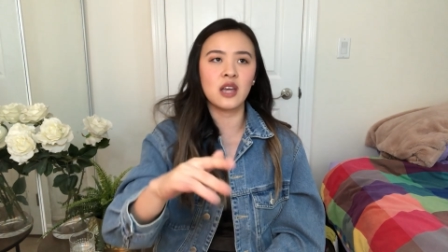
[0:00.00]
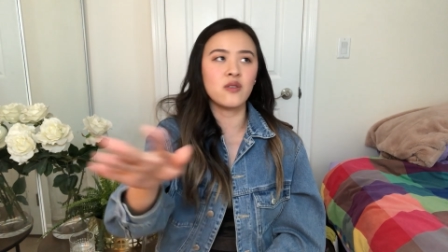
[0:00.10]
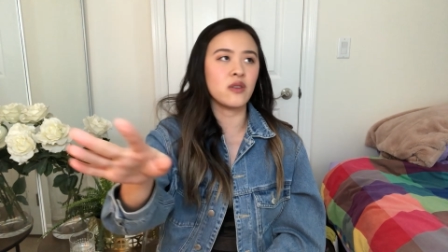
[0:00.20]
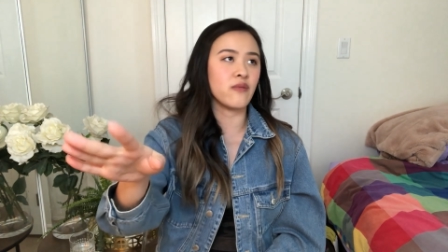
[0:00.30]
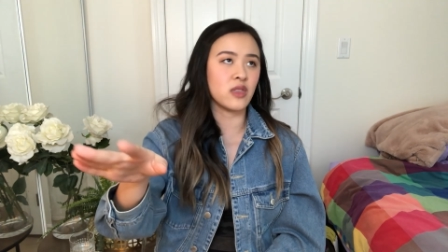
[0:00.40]
I
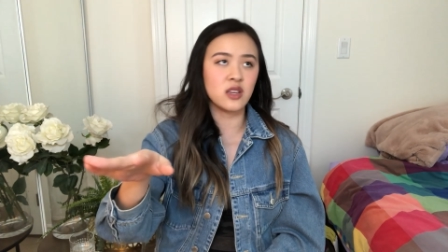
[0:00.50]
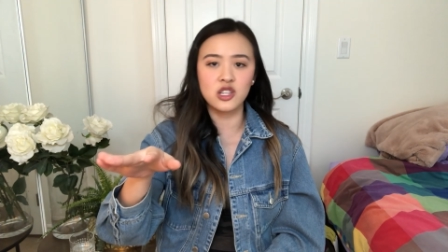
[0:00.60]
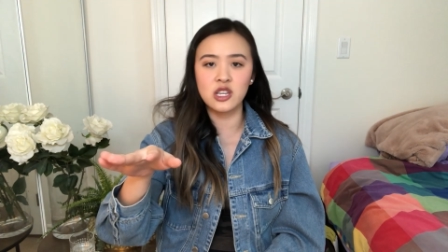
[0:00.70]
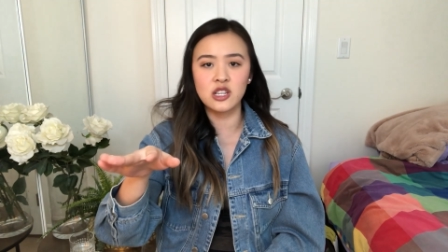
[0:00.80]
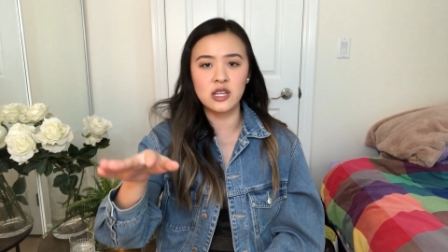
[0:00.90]
don't even think
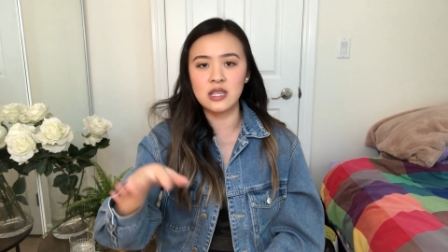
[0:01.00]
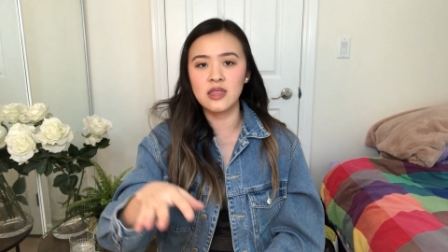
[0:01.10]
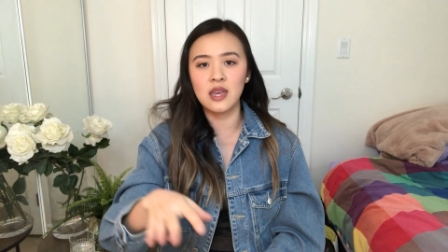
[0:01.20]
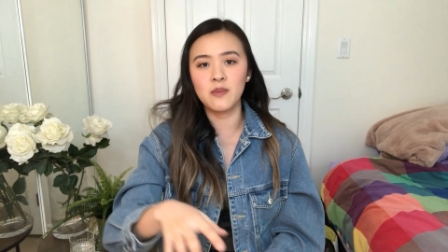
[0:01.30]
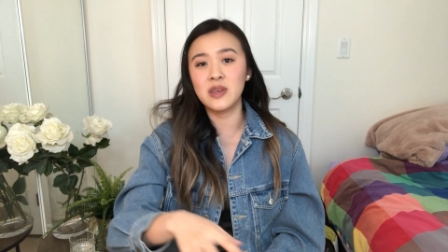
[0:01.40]
TJ
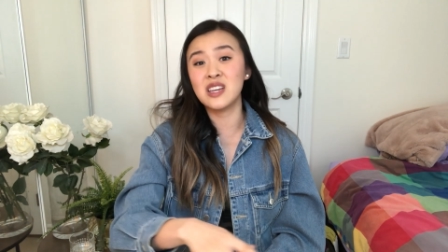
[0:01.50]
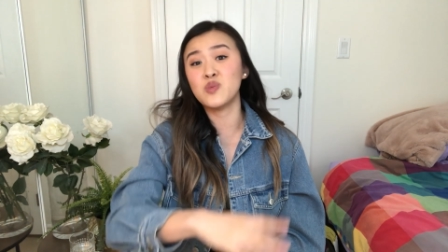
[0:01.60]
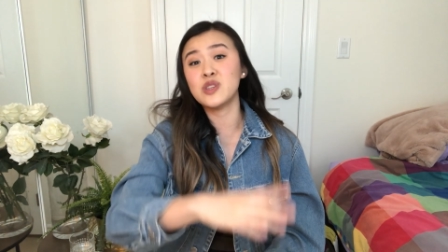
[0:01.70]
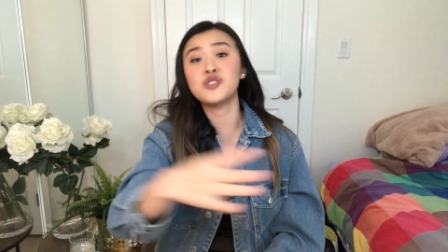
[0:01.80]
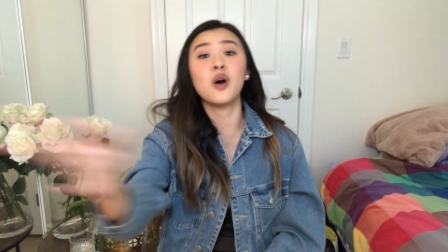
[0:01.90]
said that because
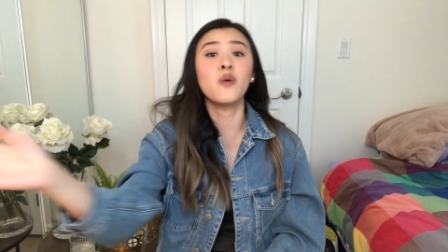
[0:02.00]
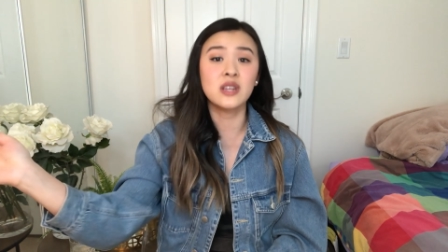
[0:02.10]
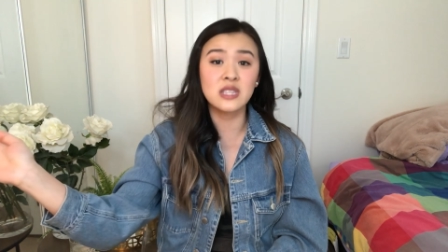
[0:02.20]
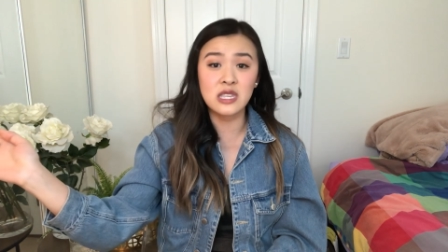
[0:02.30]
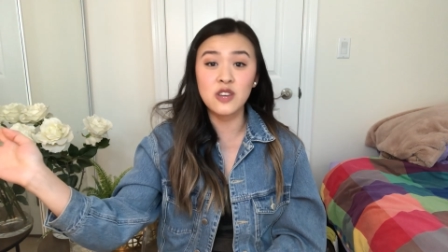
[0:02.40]
we don't
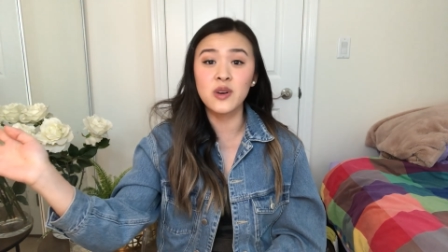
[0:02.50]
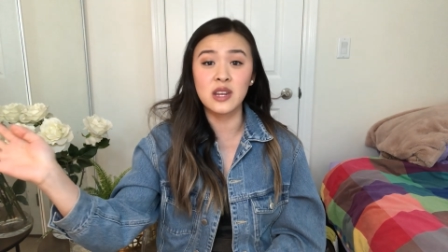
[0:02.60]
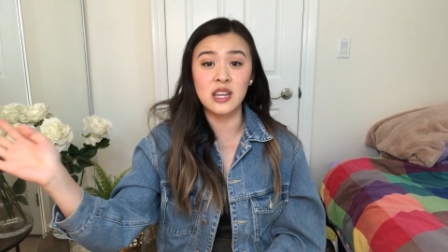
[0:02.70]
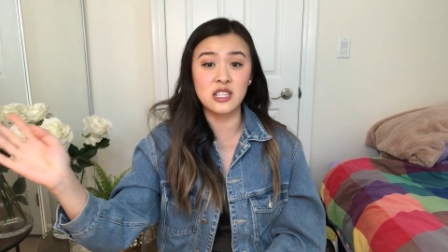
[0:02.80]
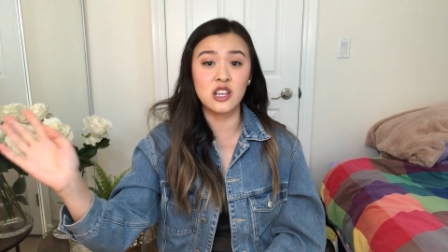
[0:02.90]
want to see you on
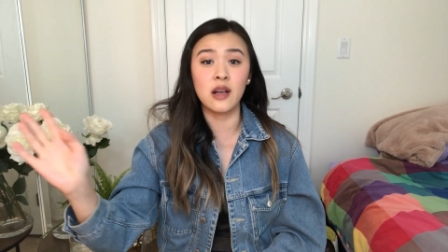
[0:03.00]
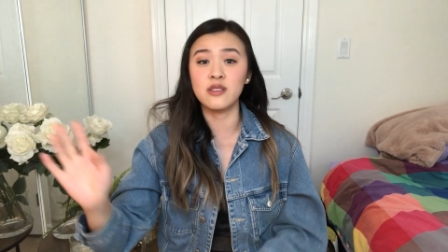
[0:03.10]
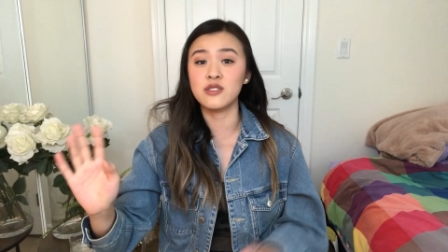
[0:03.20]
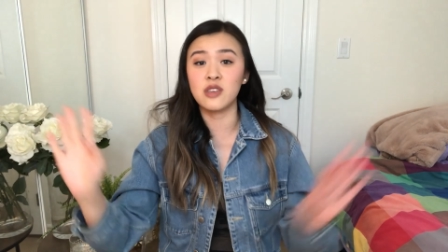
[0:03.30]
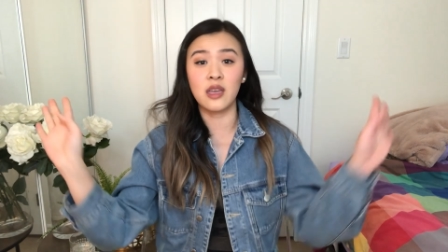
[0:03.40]
the next
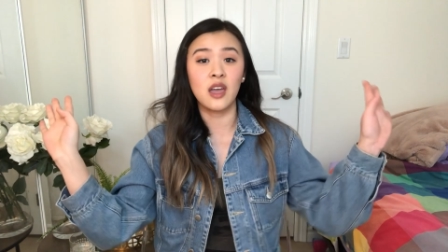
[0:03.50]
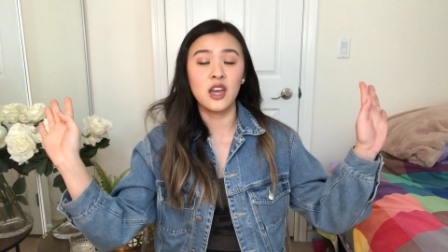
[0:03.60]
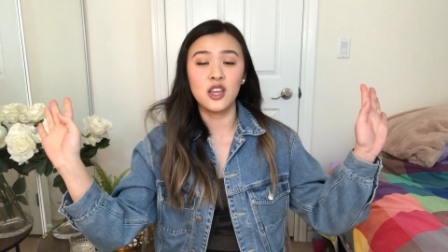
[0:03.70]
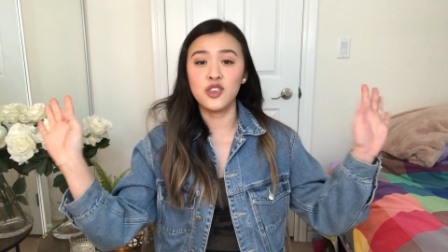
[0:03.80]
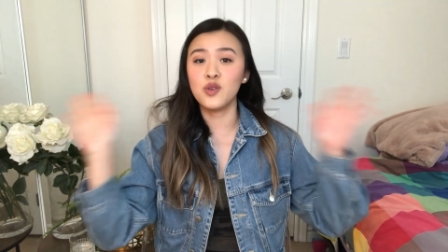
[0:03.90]
challenge. Like,
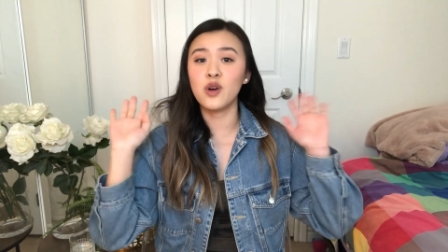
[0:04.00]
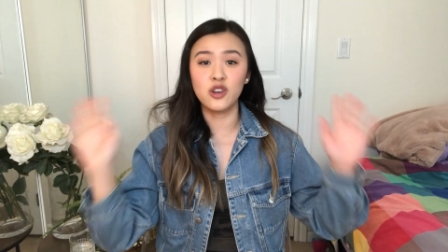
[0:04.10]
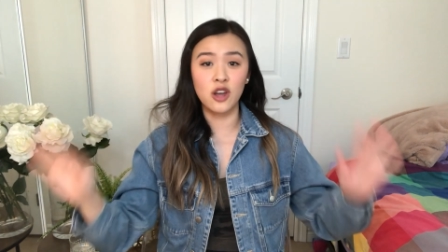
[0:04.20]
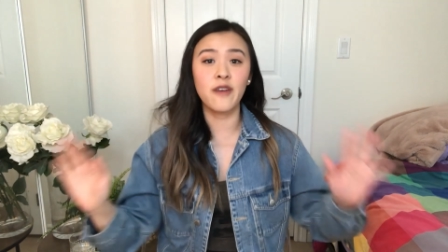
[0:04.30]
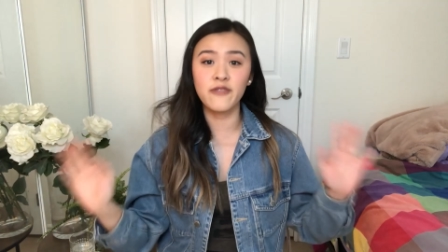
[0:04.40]
you are
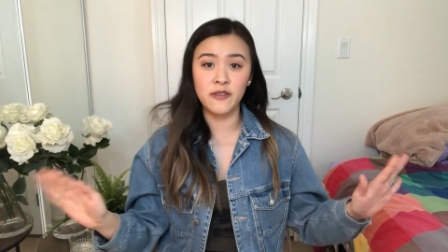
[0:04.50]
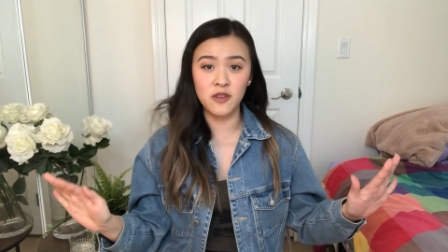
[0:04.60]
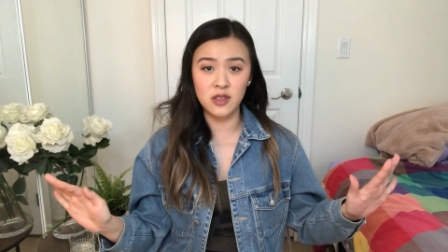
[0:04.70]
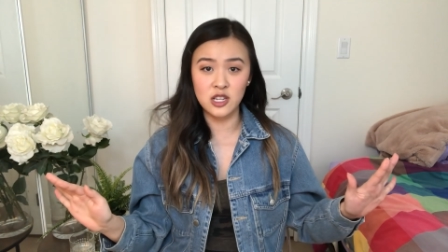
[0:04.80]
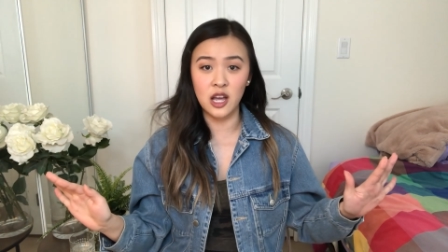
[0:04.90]
not fit
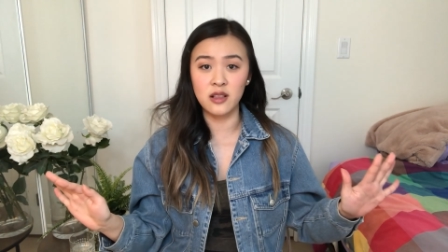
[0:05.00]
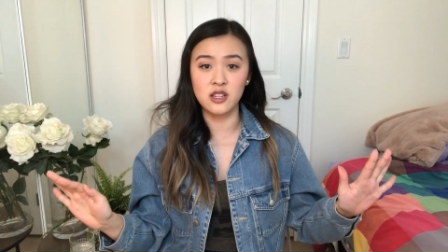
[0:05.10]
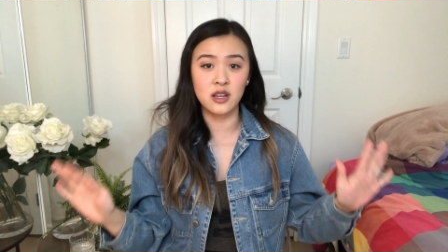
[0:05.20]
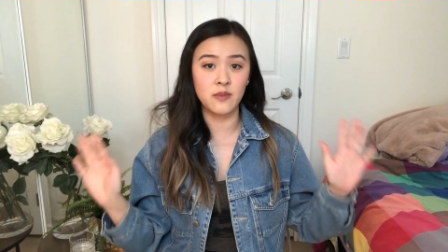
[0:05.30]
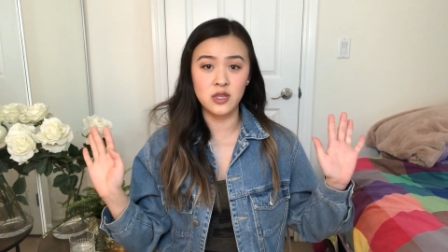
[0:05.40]
for the
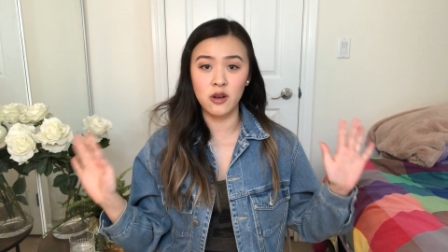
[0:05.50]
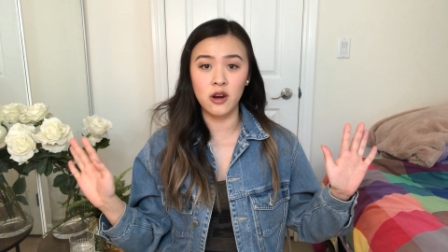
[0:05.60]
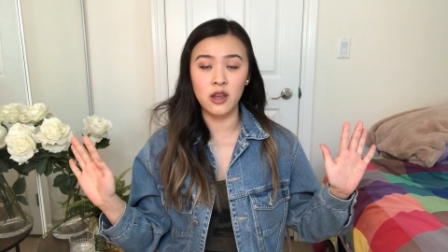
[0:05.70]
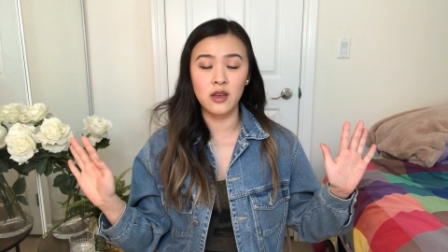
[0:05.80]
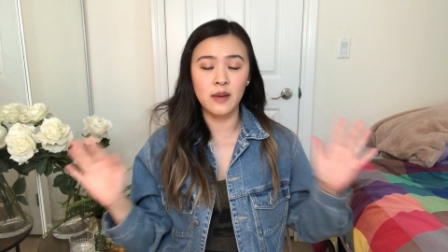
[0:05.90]
challenge. I'm
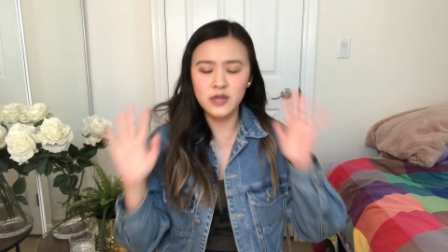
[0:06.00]
sorry.